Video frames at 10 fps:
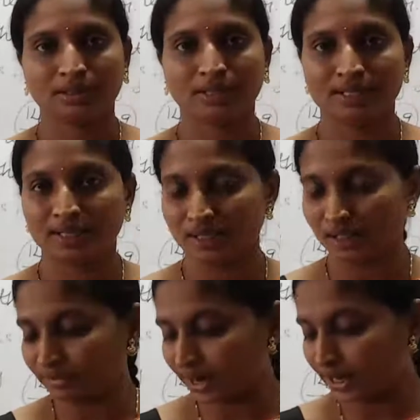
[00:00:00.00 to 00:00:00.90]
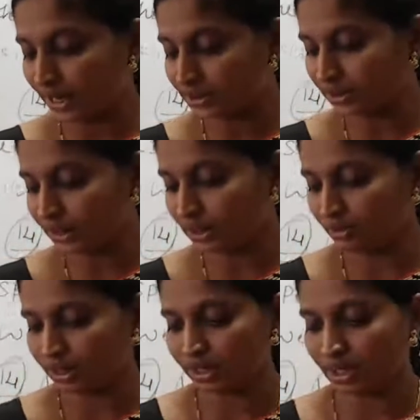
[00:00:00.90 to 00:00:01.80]
365 days in
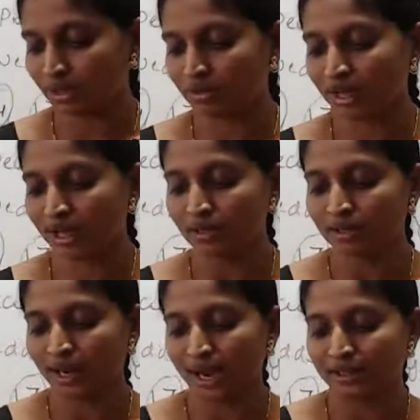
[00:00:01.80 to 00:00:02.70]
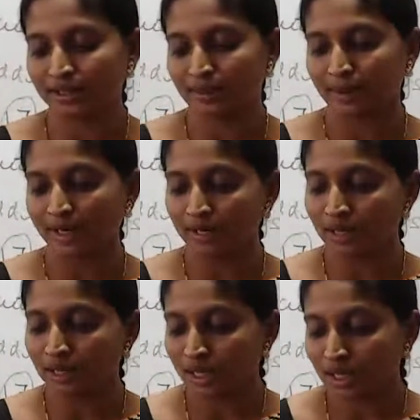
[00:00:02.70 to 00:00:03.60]
1 year. You can write them and
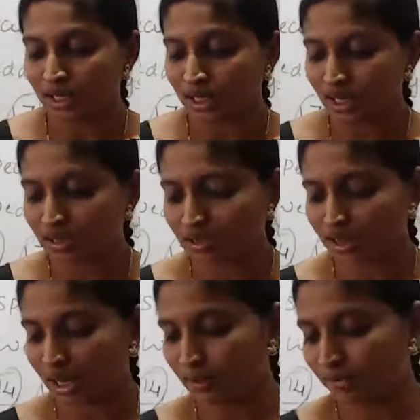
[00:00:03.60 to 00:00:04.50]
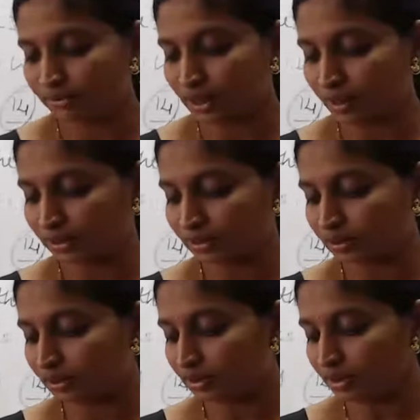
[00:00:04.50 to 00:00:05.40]
each name of the
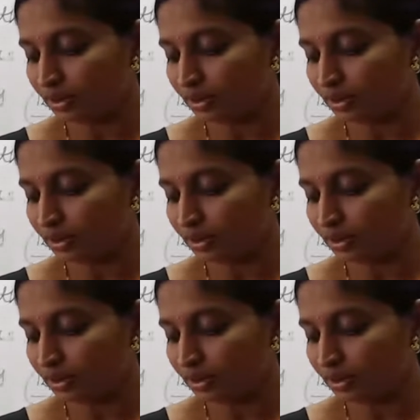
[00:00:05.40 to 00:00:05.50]
month.